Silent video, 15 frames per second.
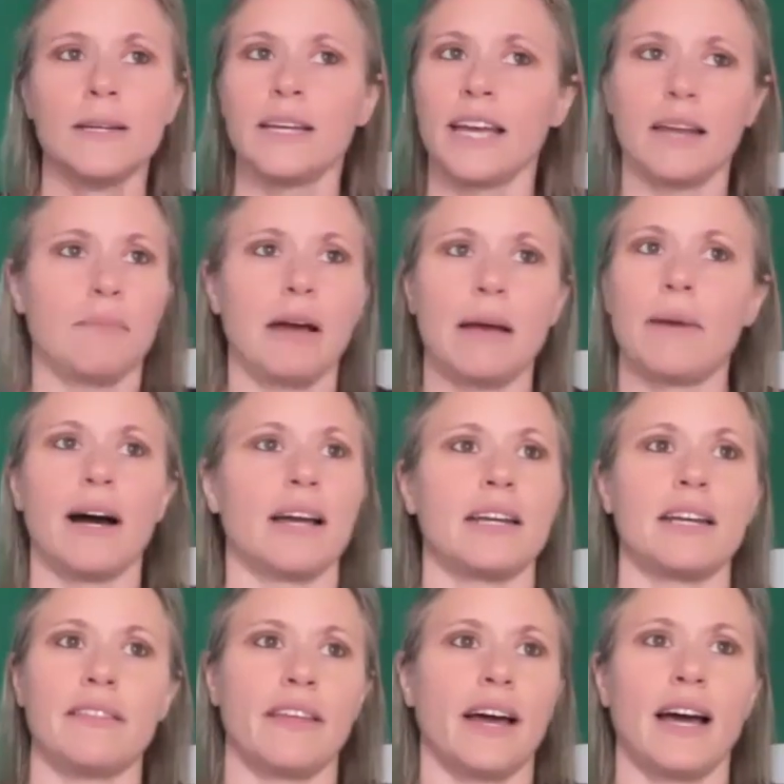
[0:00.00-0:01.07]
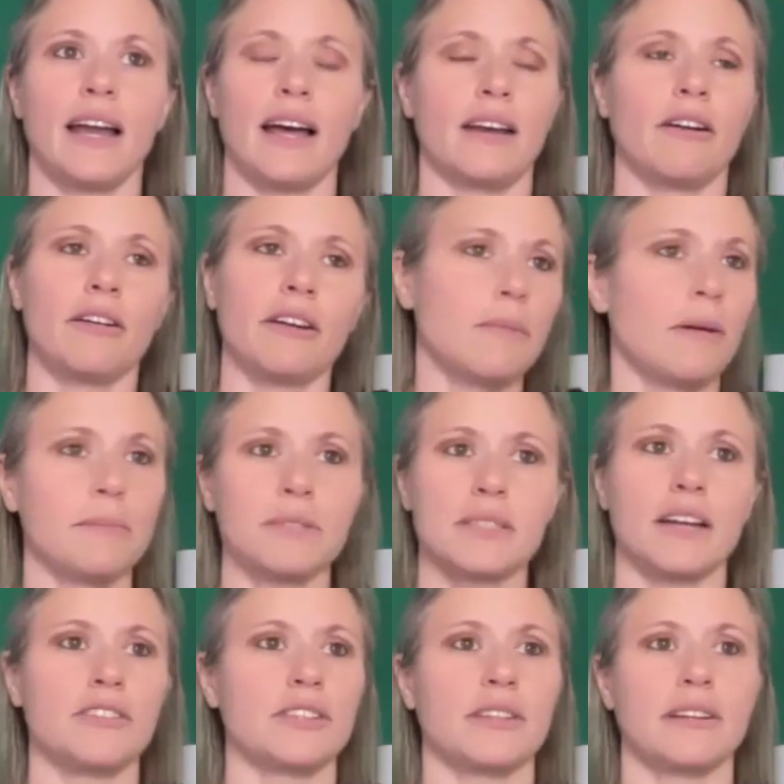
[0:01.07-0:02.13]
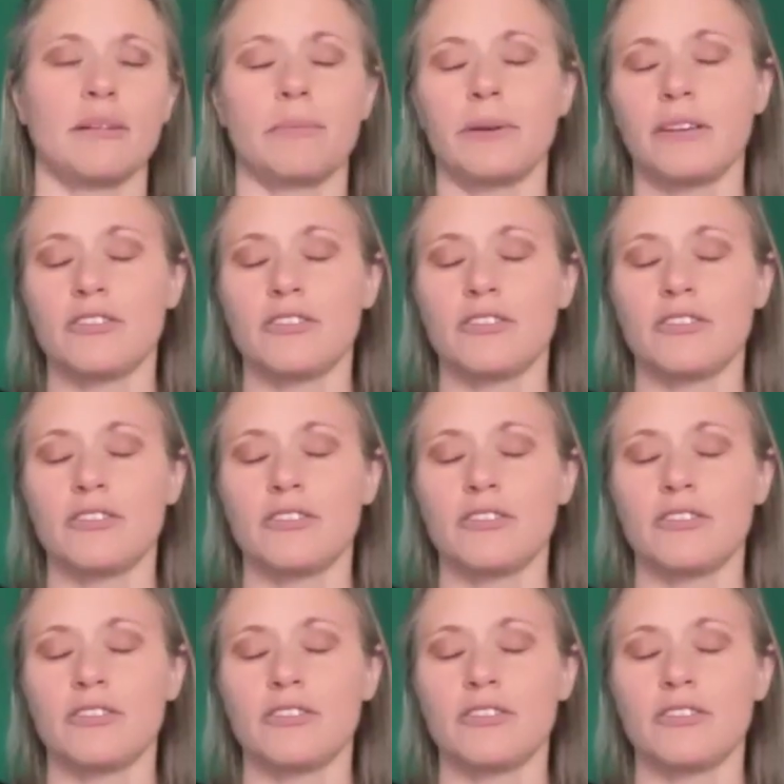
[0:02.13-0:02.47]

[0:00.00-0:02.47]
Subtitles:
in my mind that I'd heard about massage therapy.